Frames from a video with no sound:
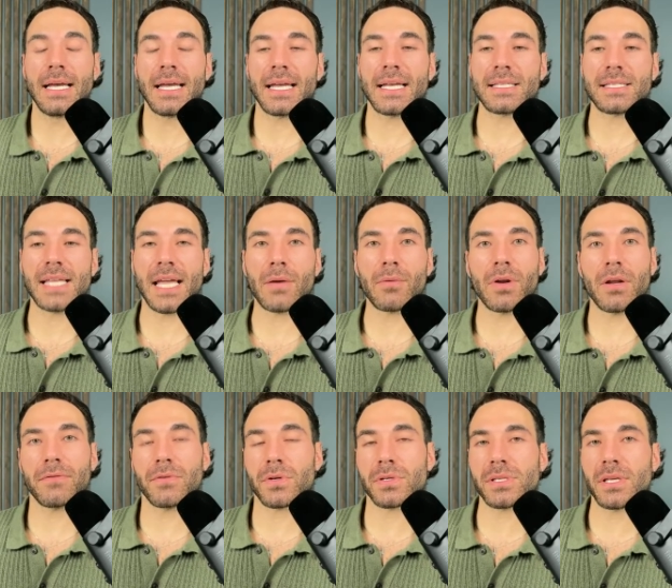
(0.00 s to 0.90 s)
is take
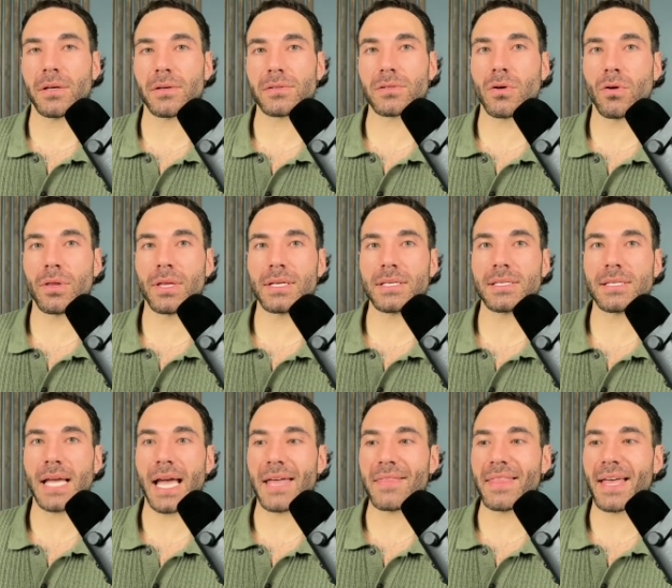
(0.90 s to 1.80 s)
whatever your sales goal is
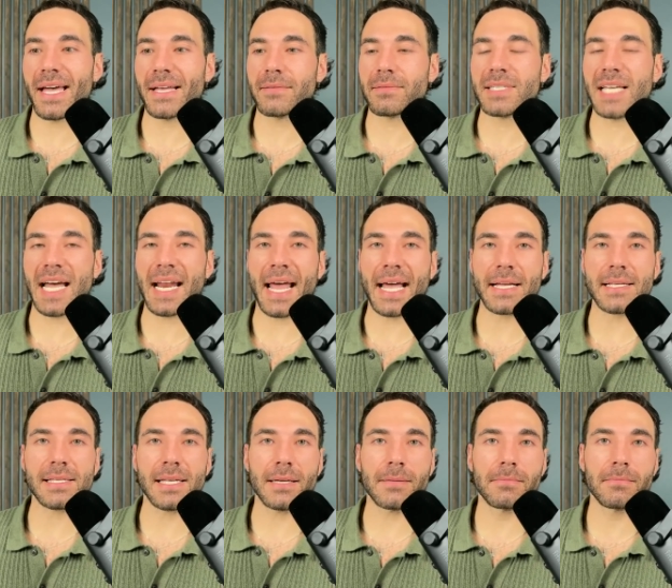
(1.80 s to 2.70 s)
and then
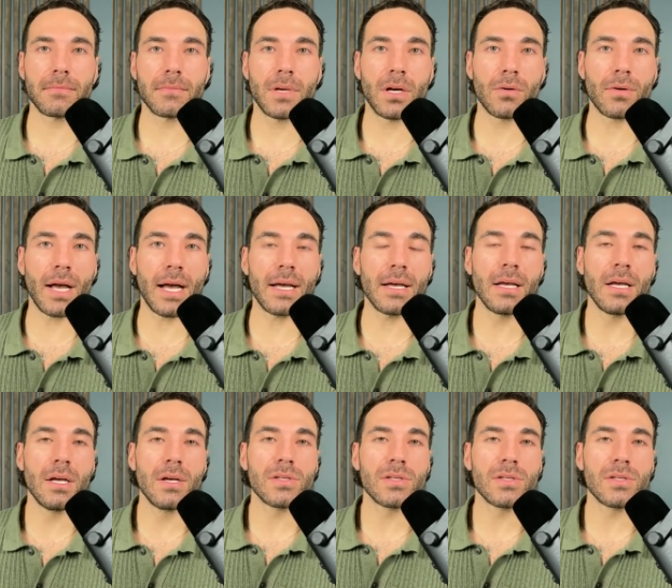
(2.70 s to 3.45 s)
10x it. Okay.